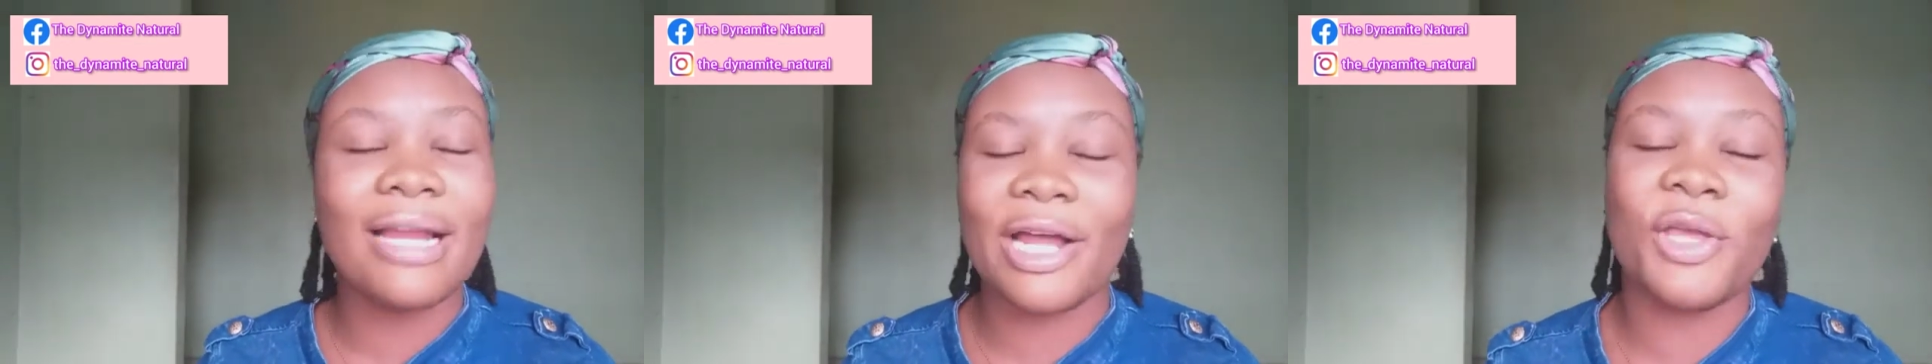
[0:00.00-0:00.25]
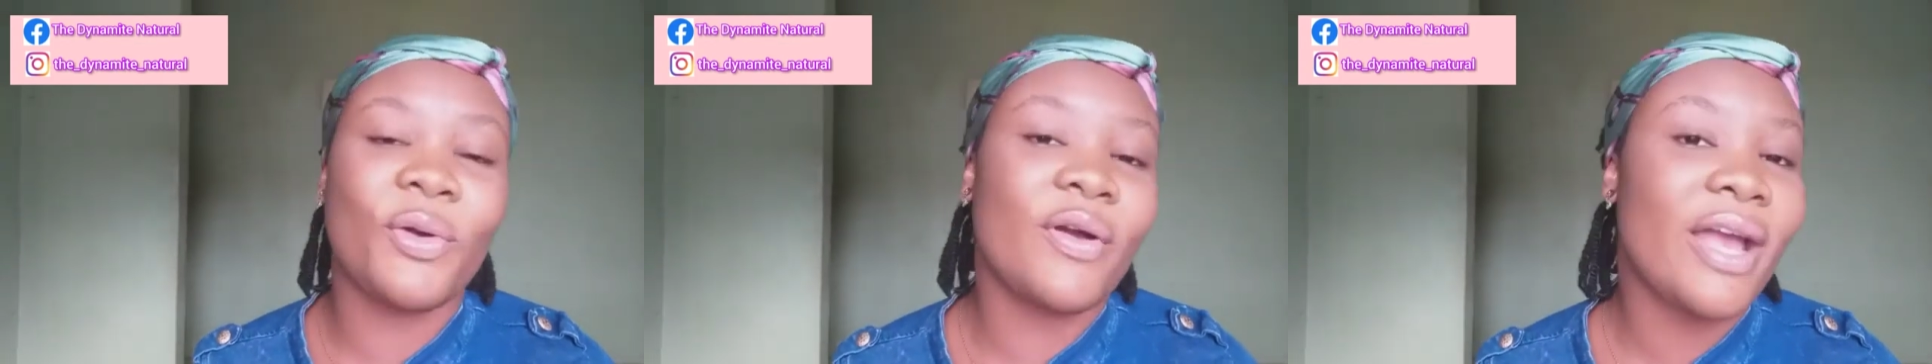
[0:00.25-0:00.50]
that
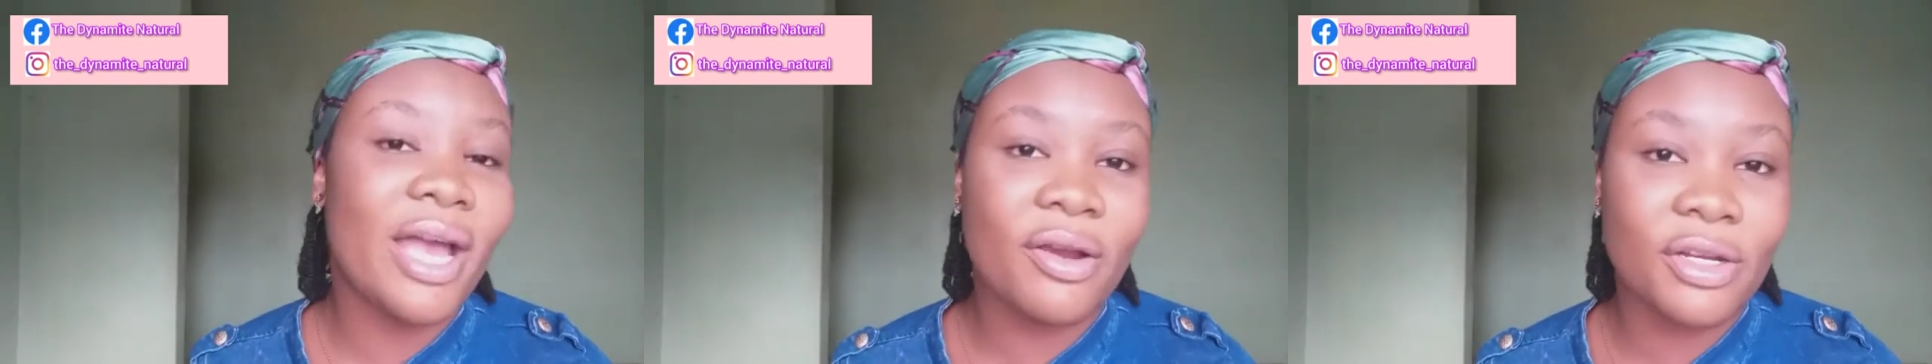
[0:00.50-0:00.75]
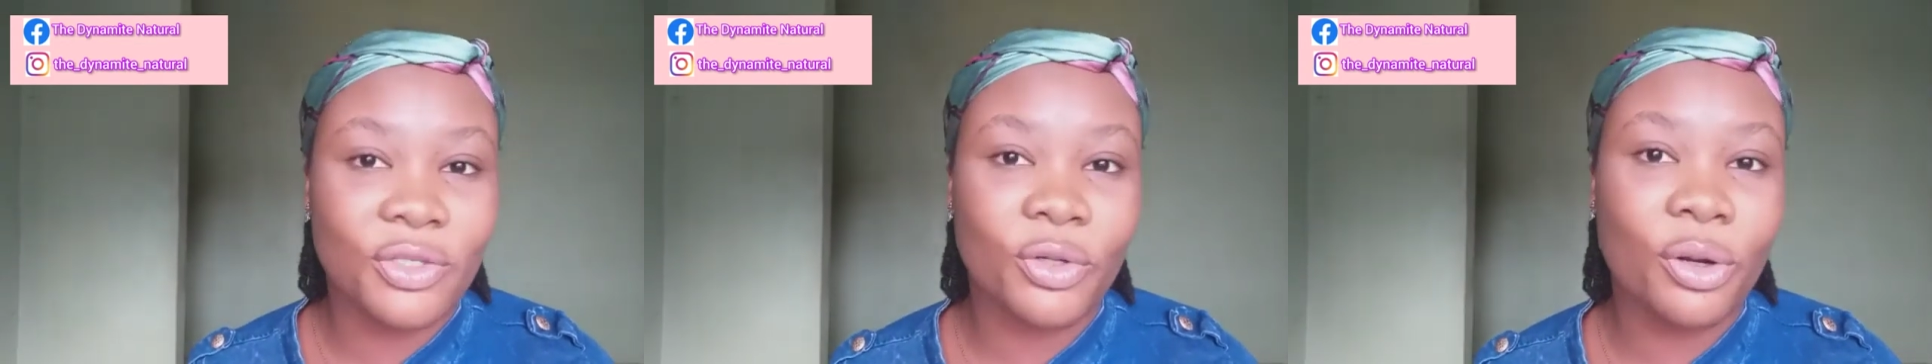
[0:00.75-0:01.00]
your hair
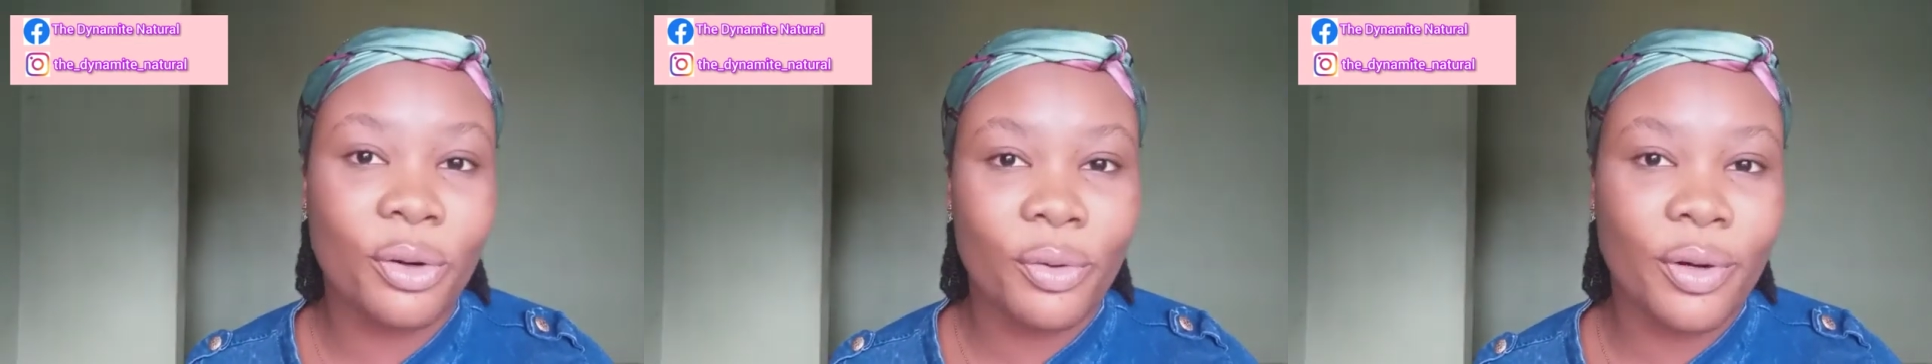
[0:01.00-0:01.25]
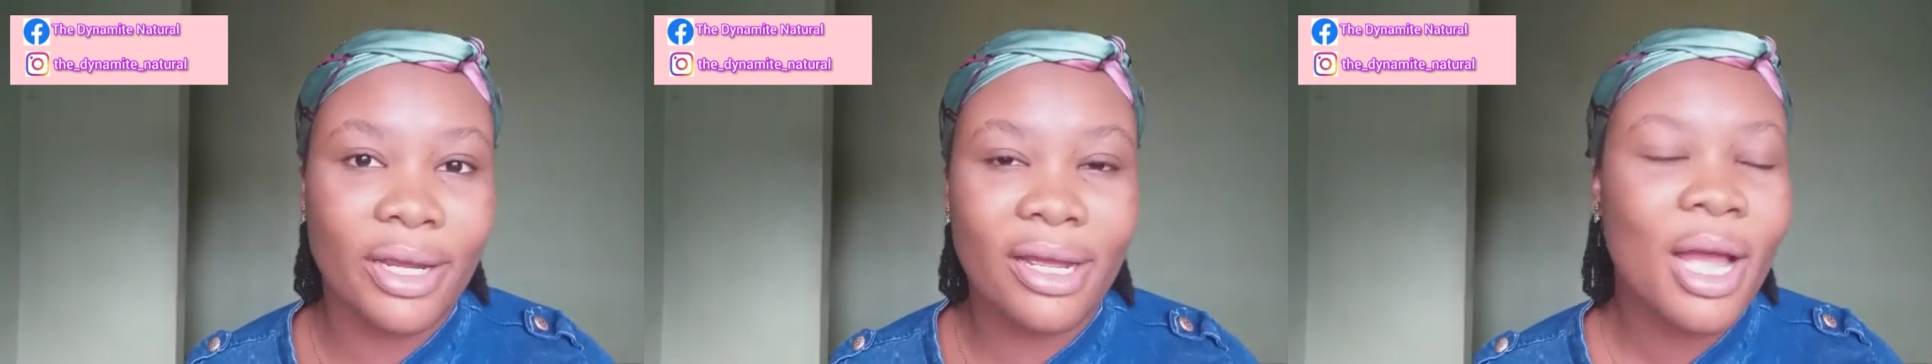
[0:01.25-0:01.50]
is not
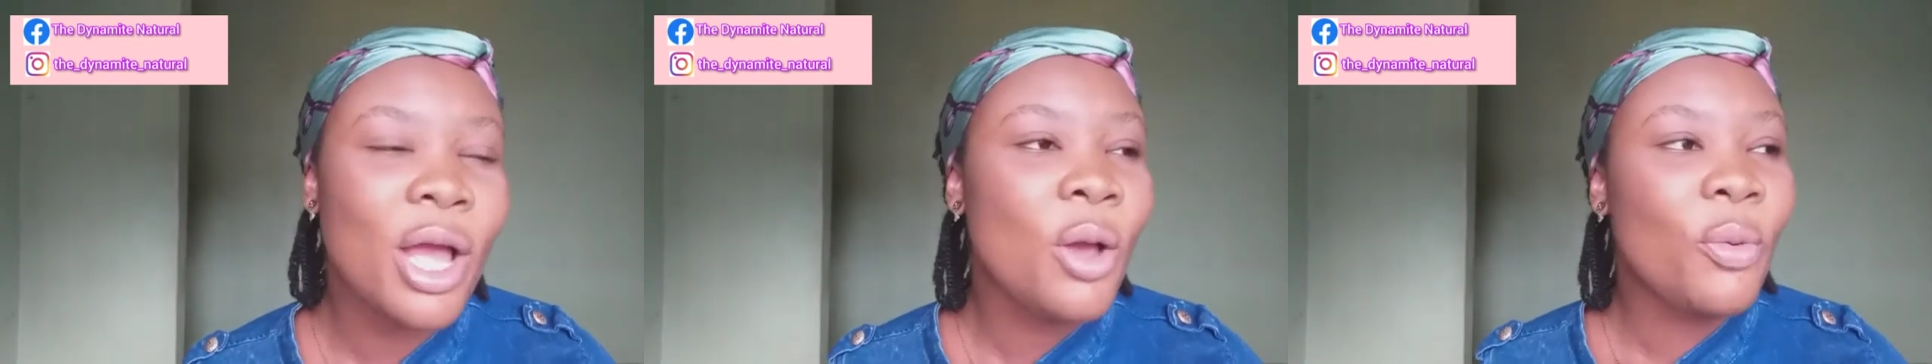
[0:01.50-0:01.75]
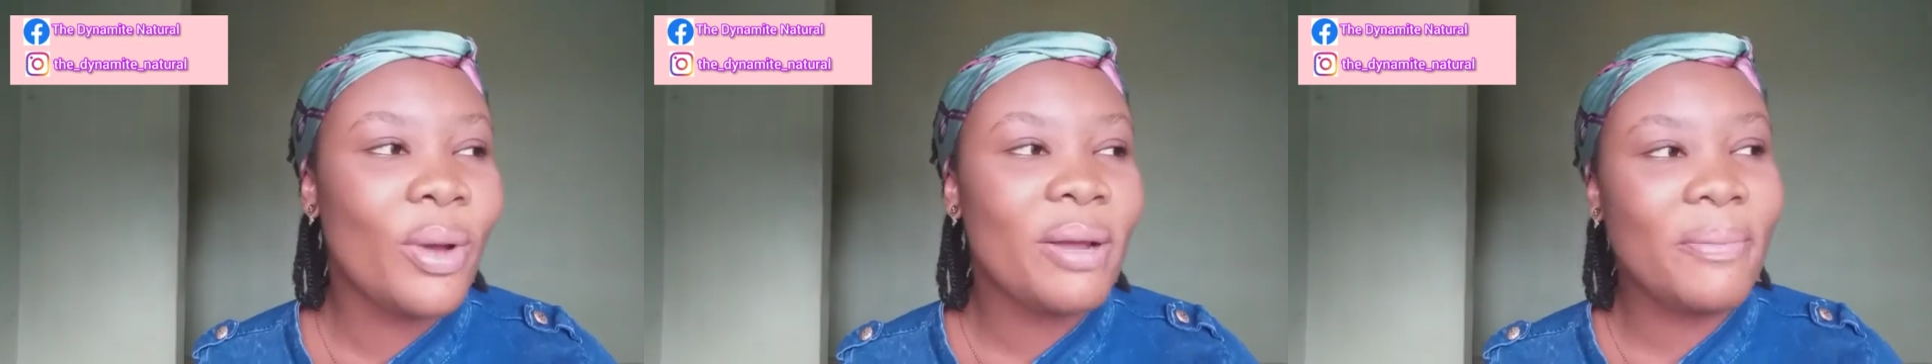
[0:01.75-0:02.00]
growing.
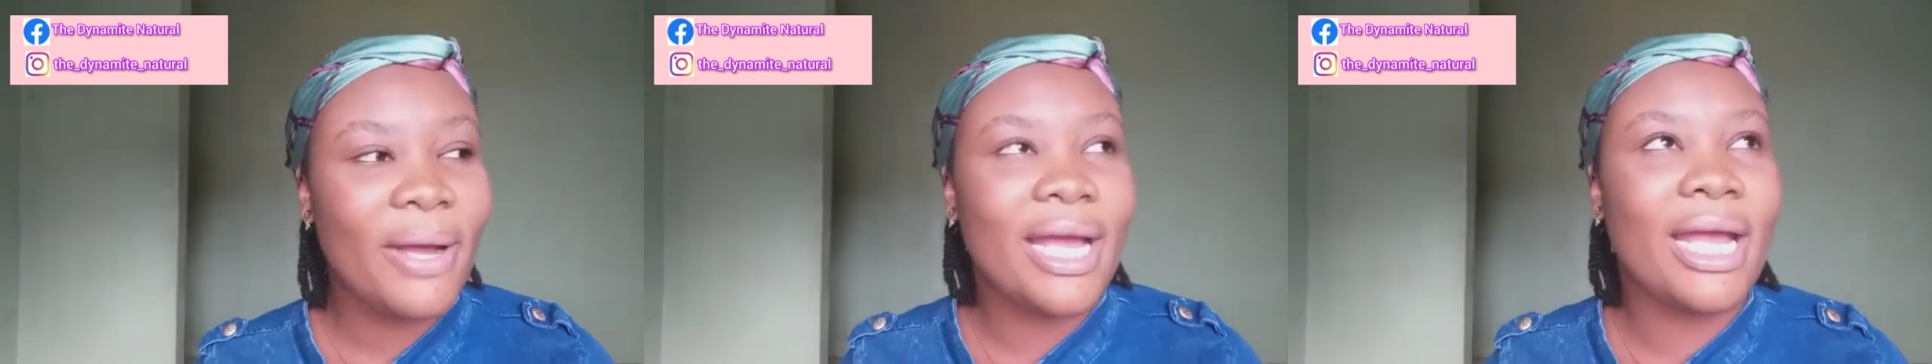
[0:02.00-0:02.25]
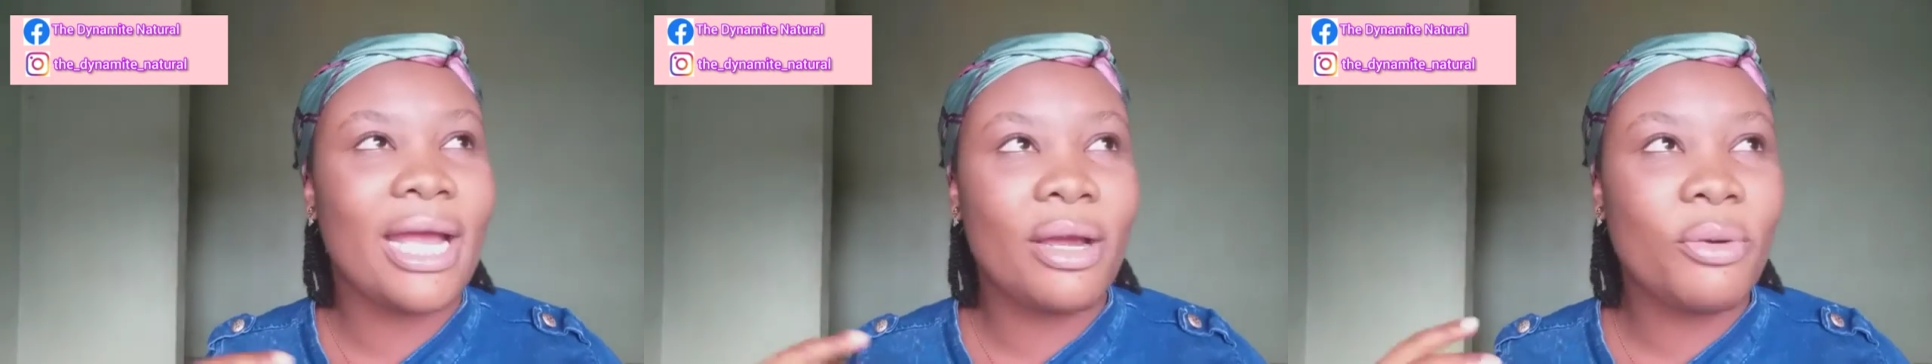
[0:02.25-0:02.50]
When my
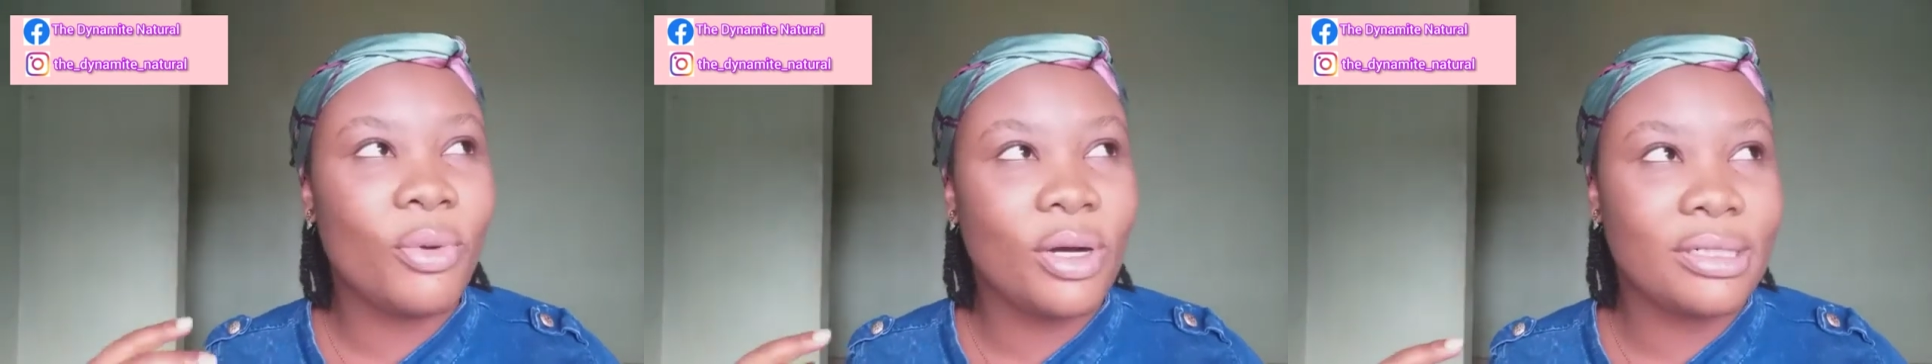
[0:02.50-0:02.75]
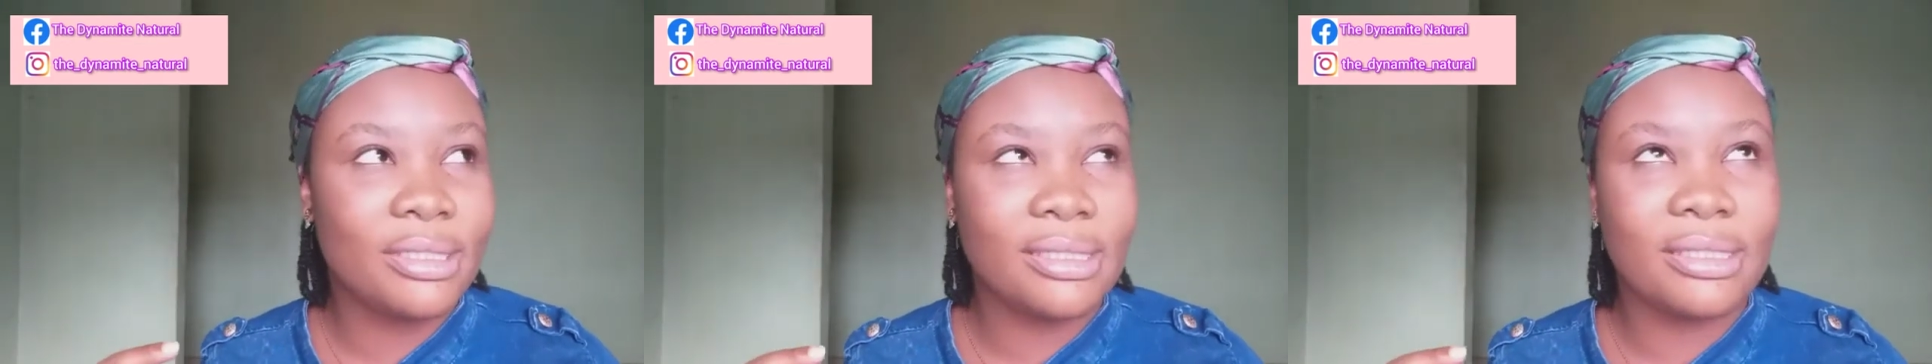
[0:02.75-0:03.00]
hair
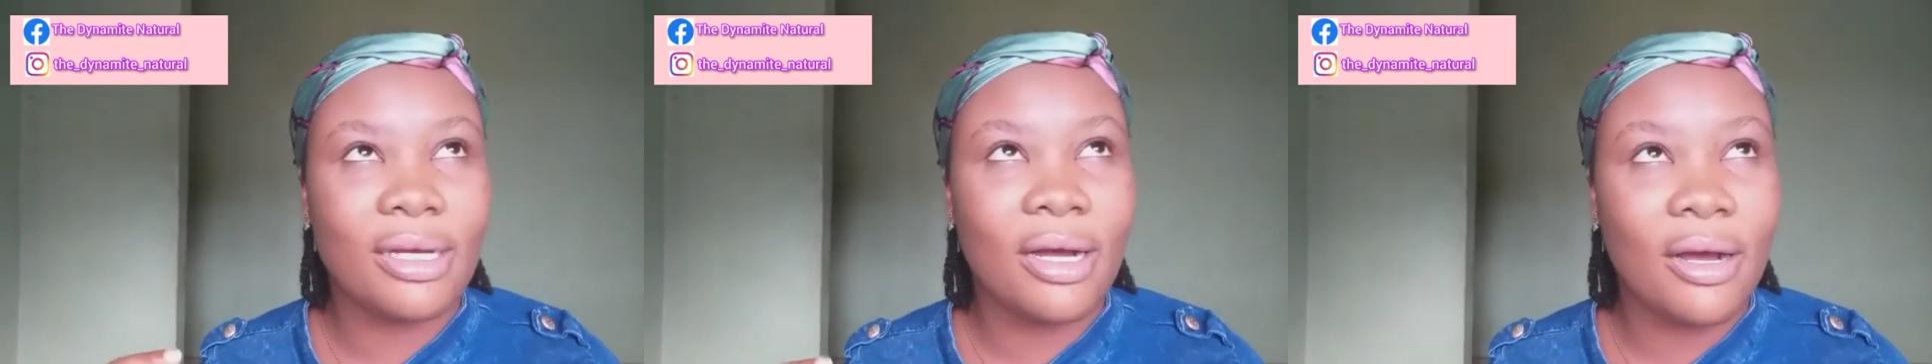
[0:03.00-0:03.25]
was